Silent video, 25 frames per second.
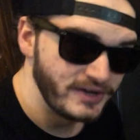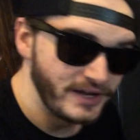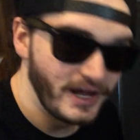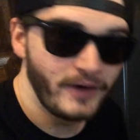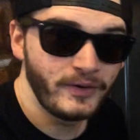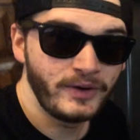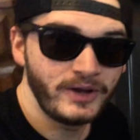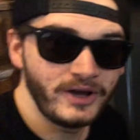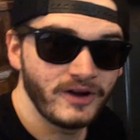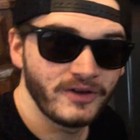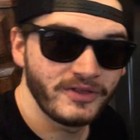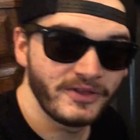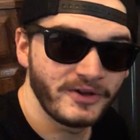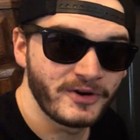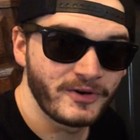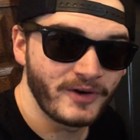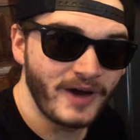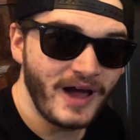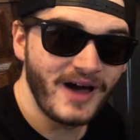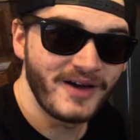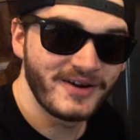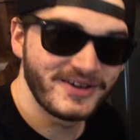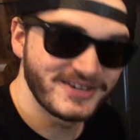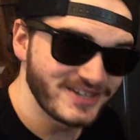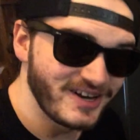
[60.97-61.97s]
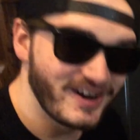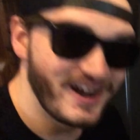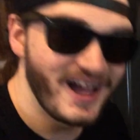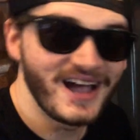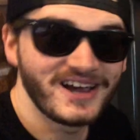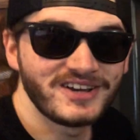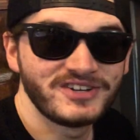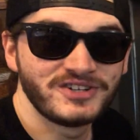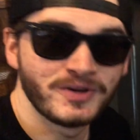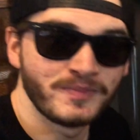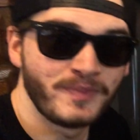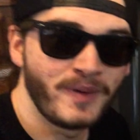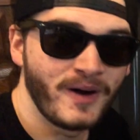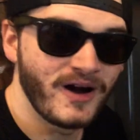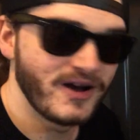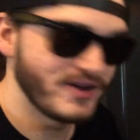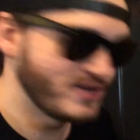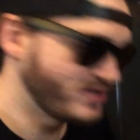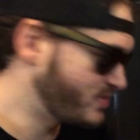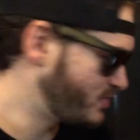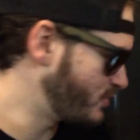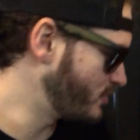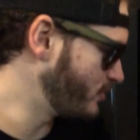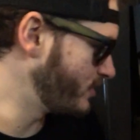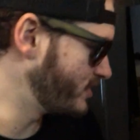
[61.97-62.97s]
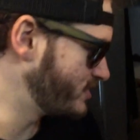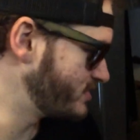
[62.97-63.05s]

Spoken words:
Down here on the ground is our extra parts drawer,